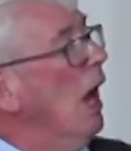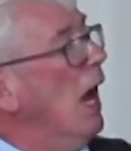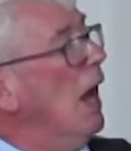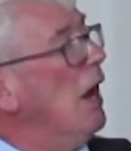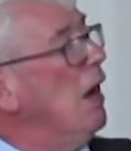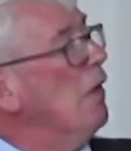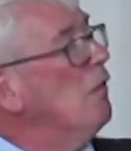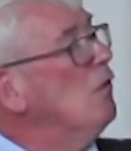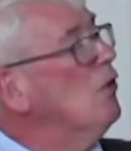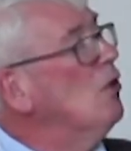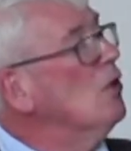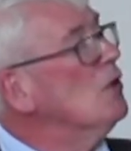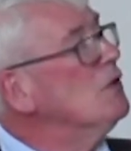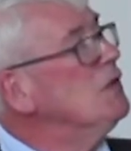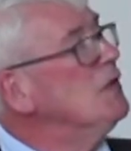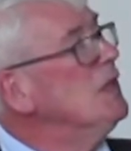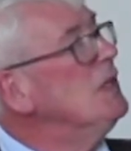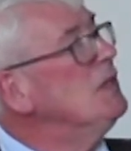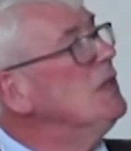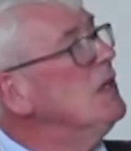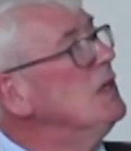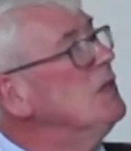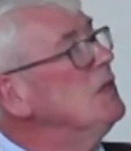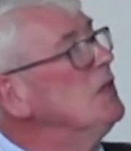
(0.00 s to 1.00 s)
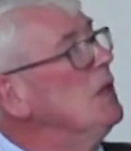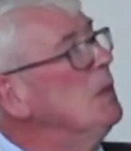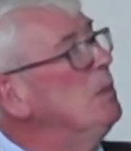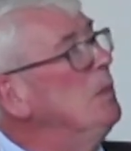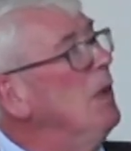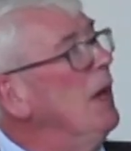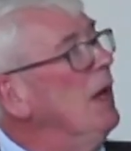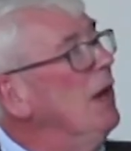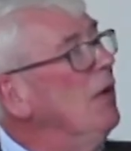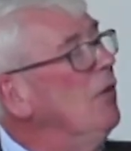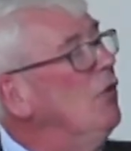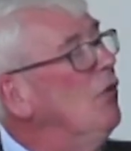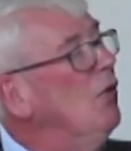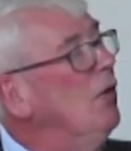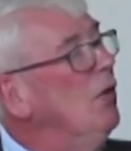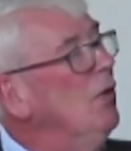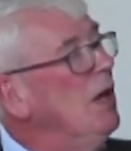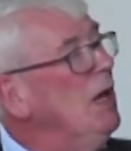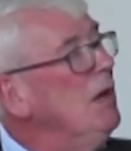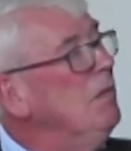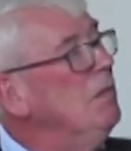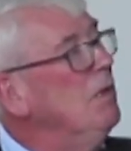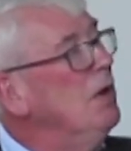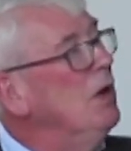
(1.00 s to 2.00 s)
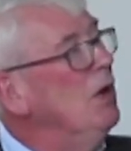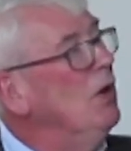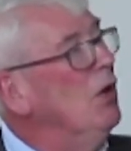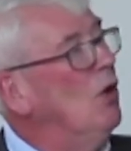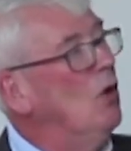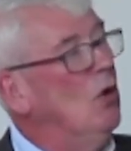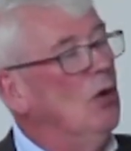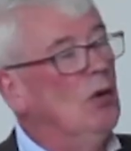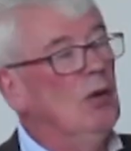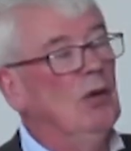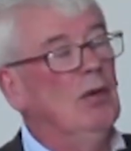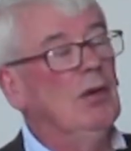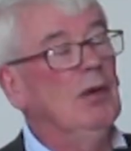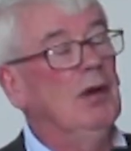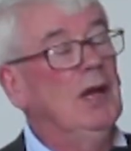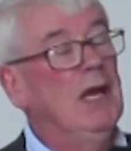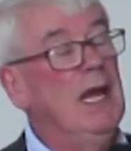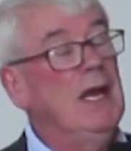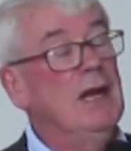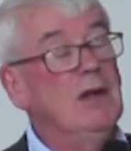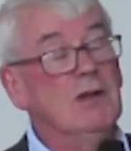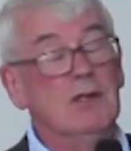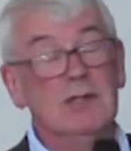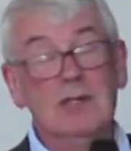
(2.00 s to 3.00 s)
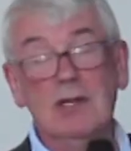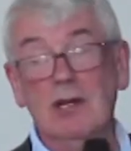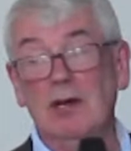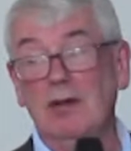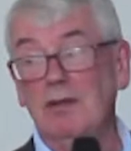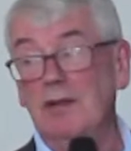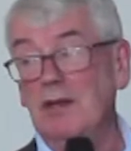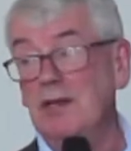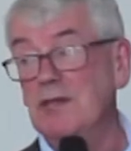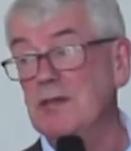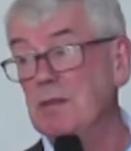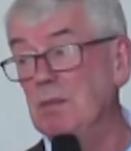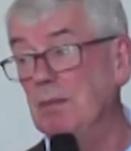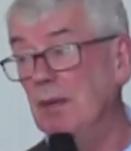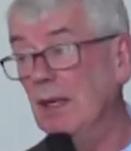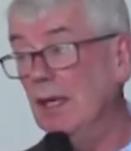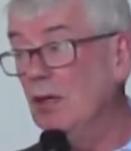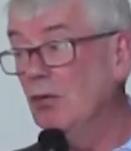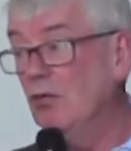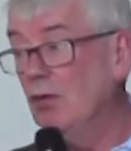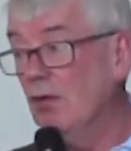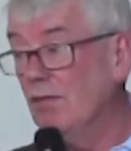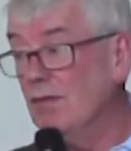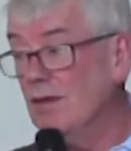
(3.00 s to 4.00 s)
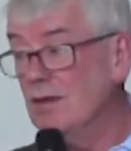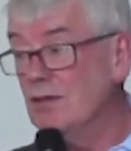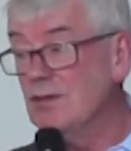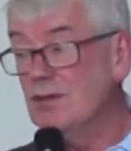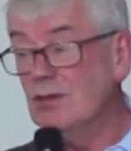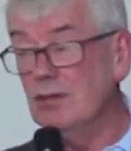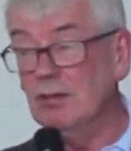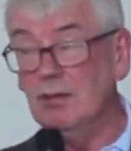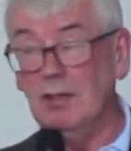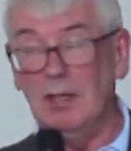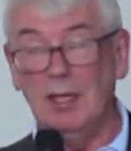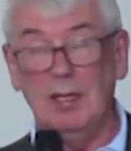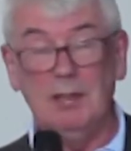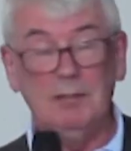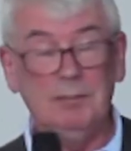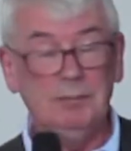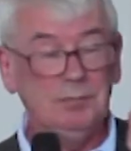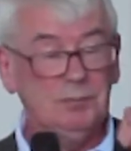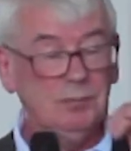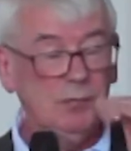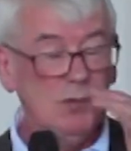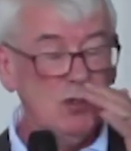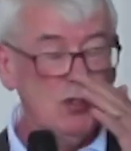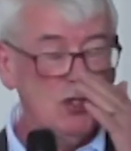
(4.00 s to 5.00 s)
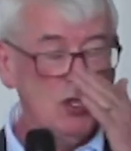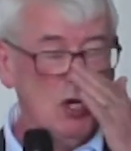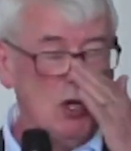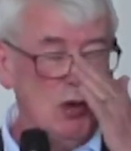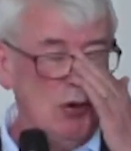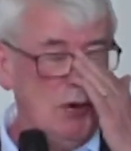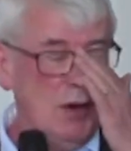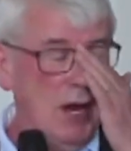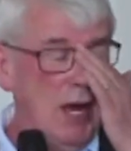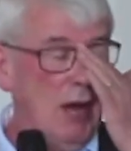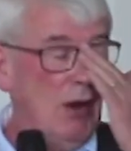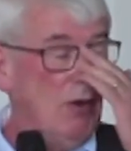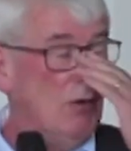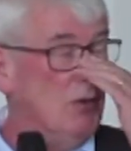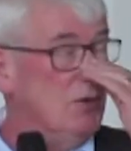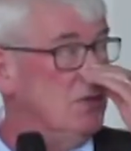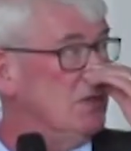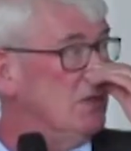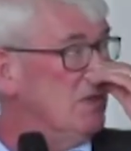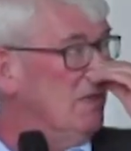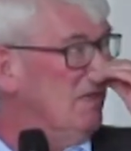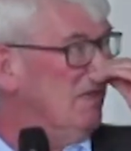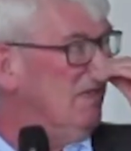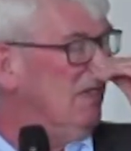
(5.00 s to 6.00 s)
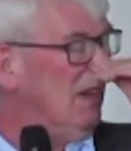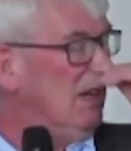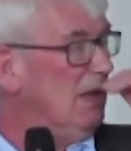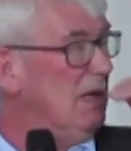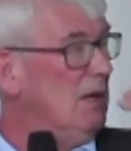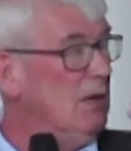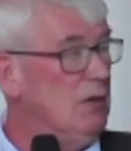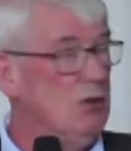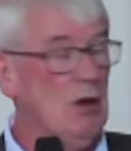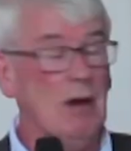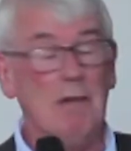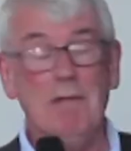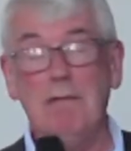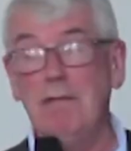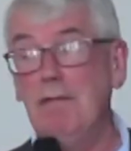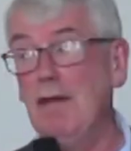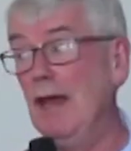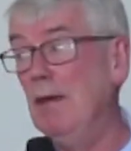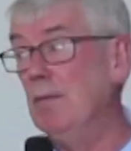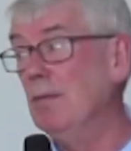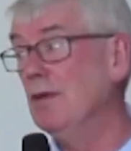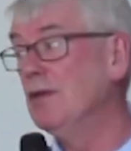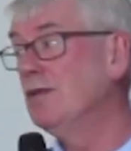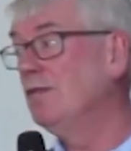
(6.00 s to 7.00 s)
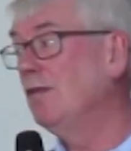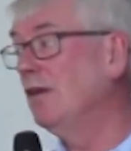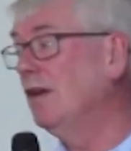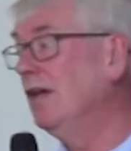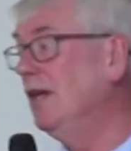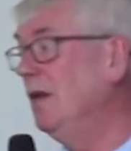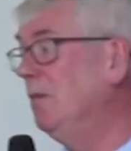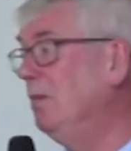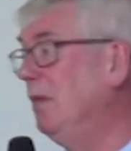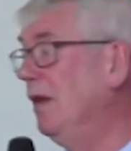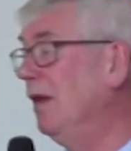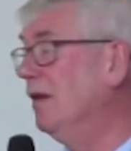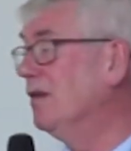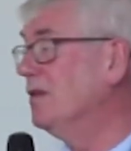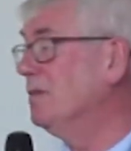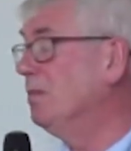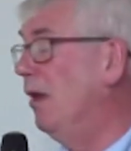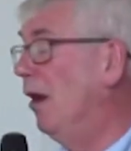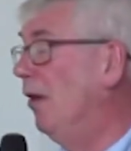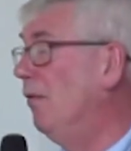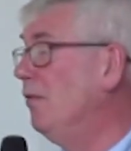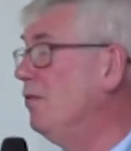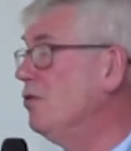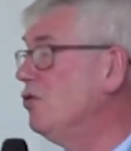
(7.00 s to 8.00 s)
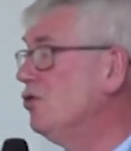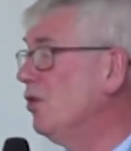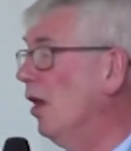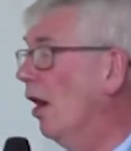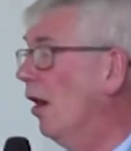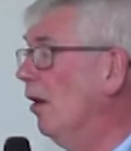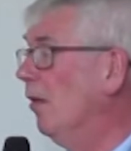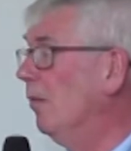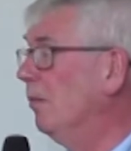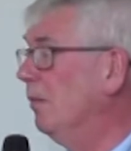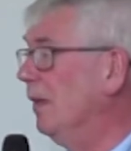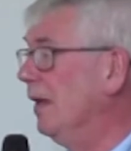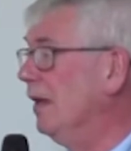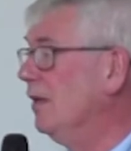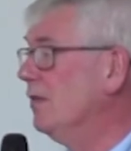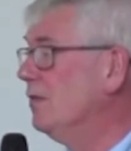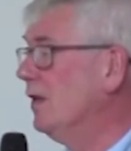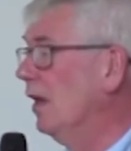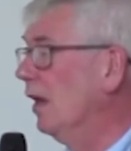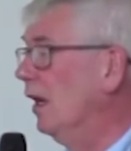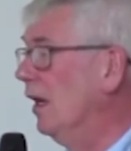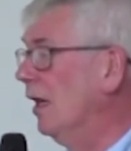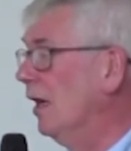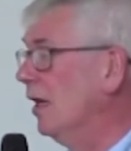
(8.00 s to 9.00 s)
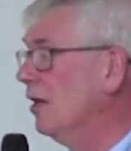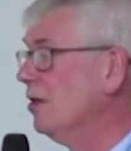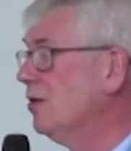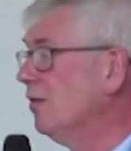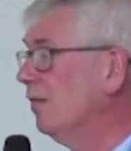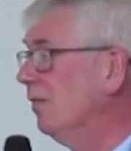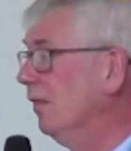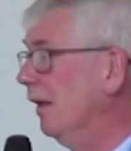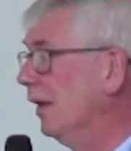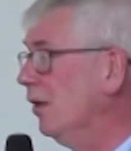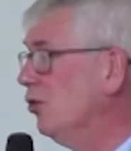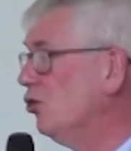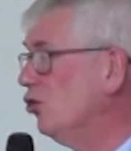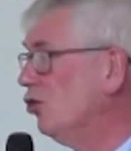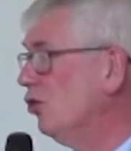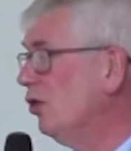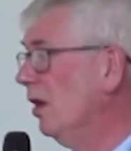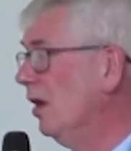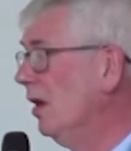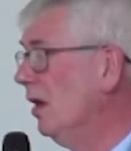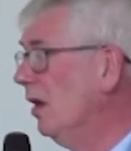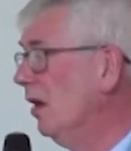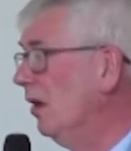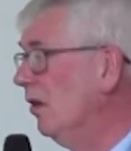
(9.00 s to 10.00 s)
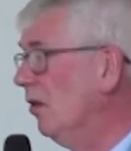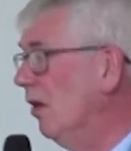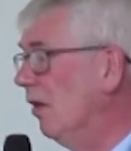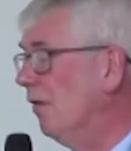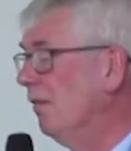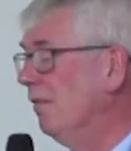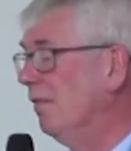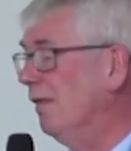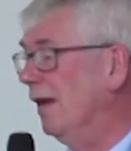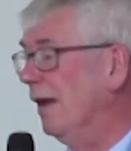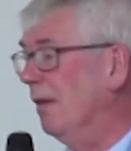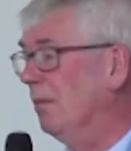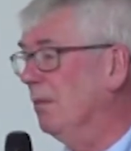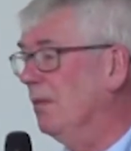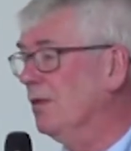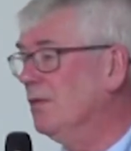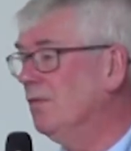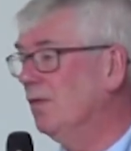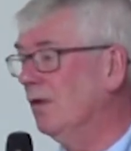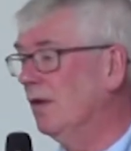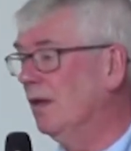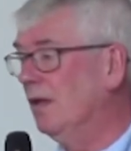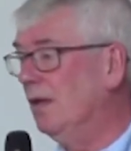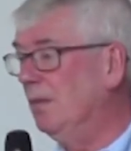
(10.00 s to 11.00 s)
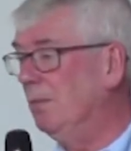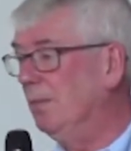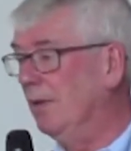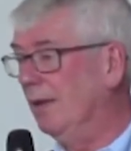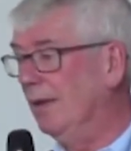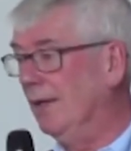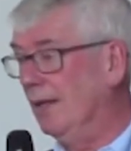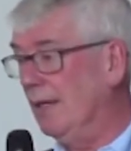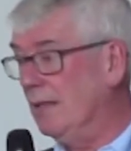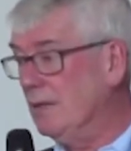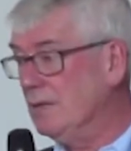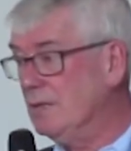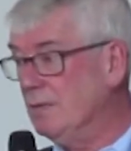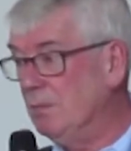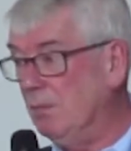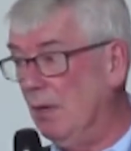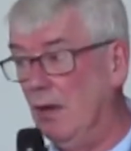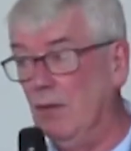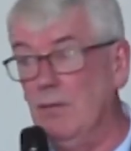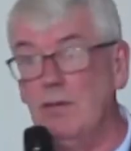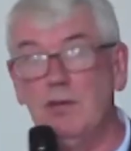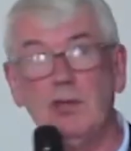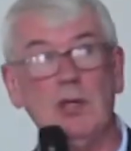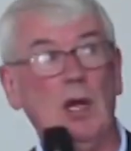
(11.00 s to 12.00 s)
And of course, this is the bit, even kids know this bit, the story. Jonah, who's not famous for keeping his mouth shut, meets a large fish, not famous for keeping its mouth